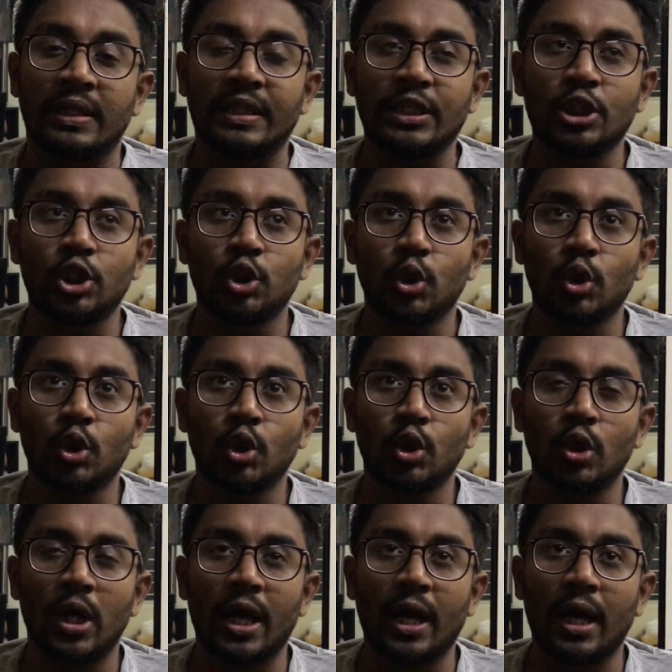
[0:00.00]
this
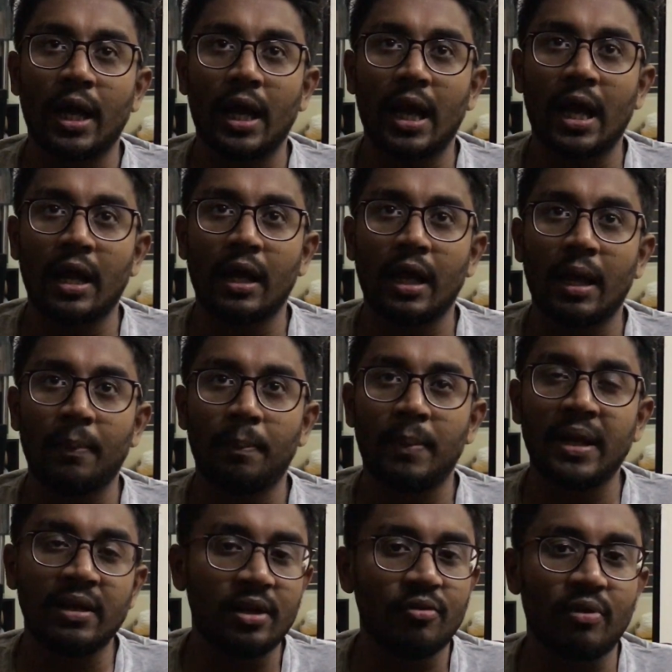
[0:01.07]
show
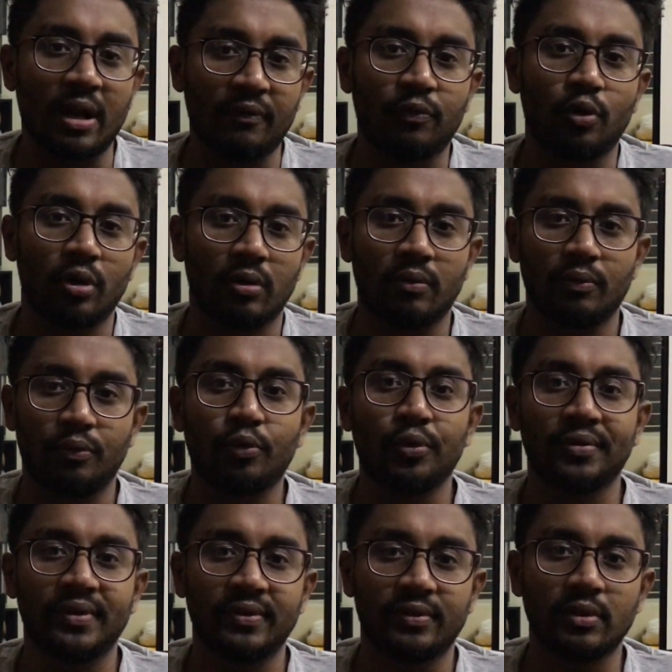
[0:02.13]
mainly ran for
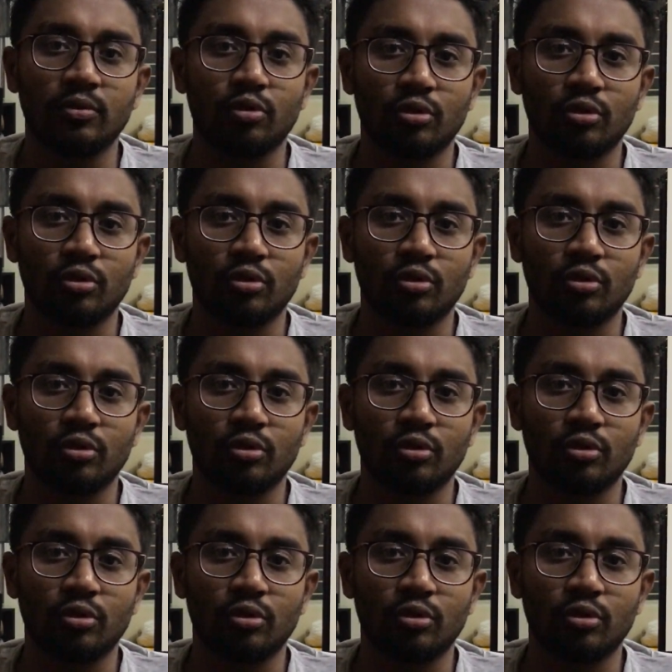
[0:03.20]
4 seasons,